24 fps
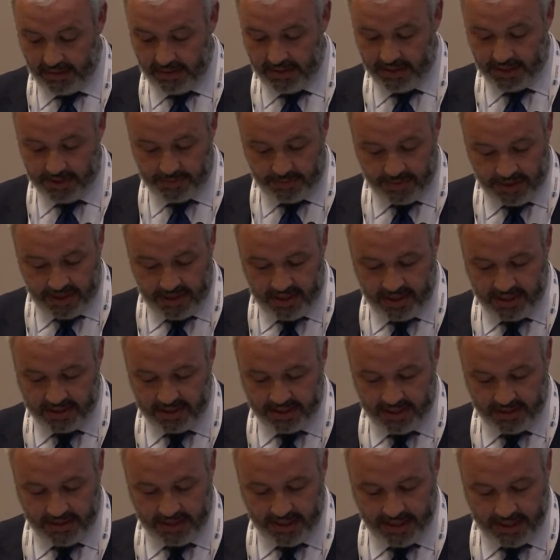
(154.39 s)
an experience
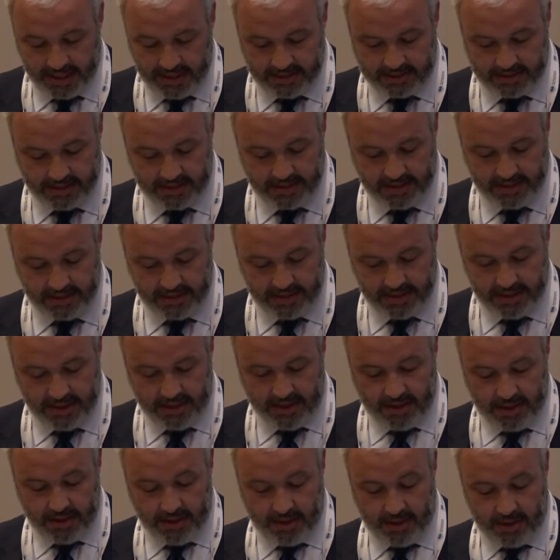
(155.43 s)
that led us
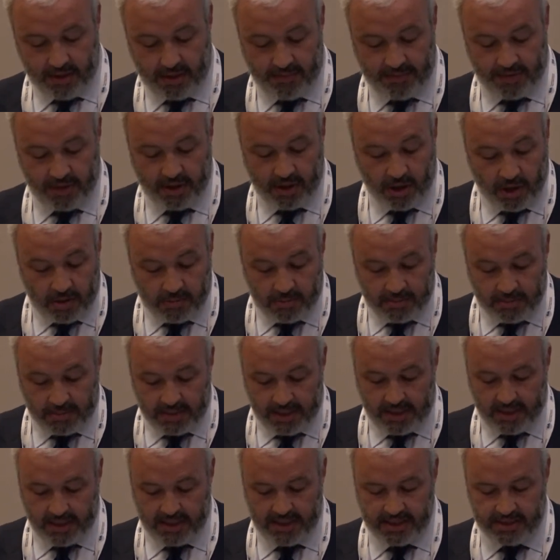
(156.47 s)
overcome
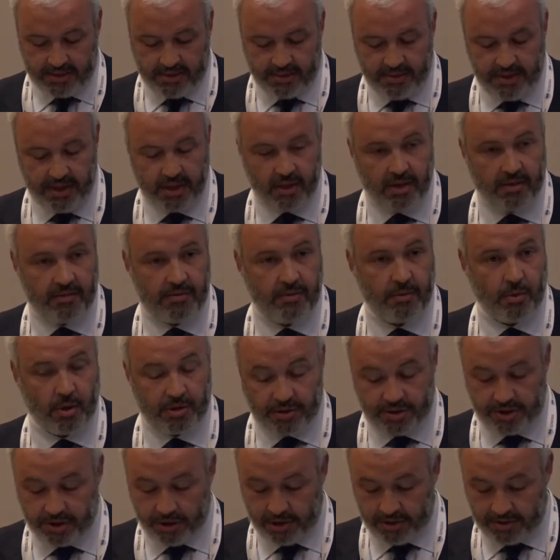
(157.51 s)
a history of
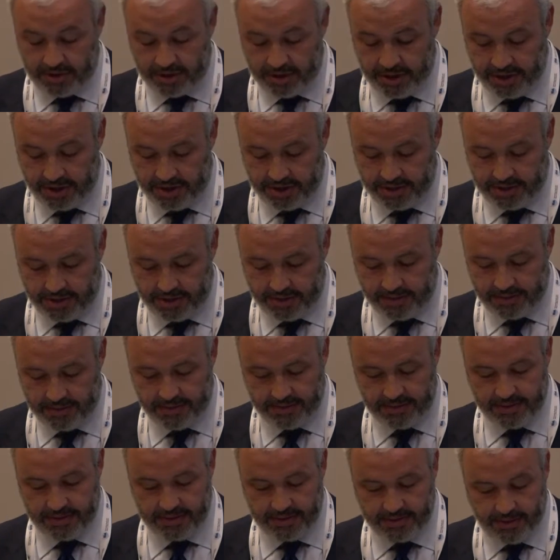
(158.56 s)
water shortages,